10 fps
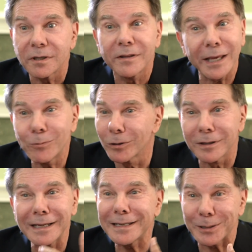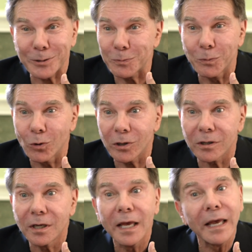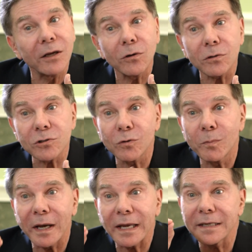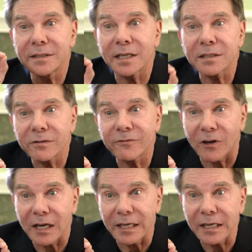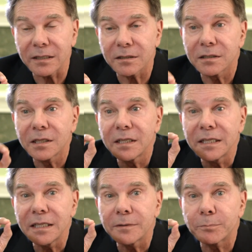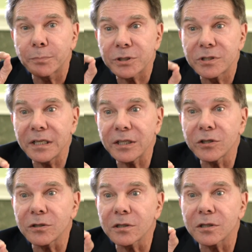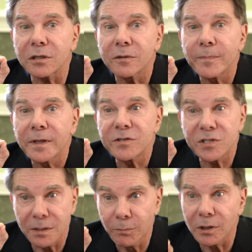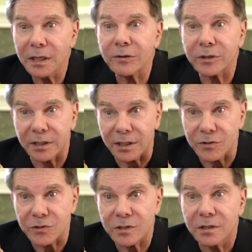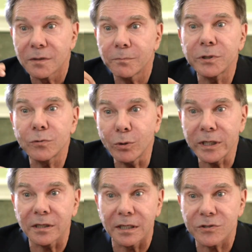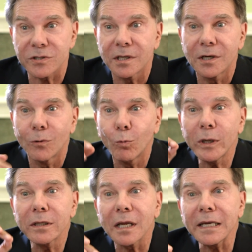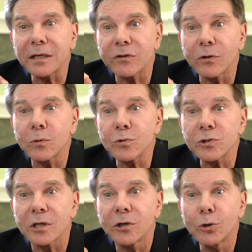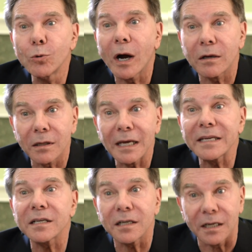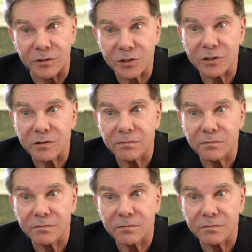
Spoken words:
They will like us more. And also by identifying particular similarities between us. We like those who are like us.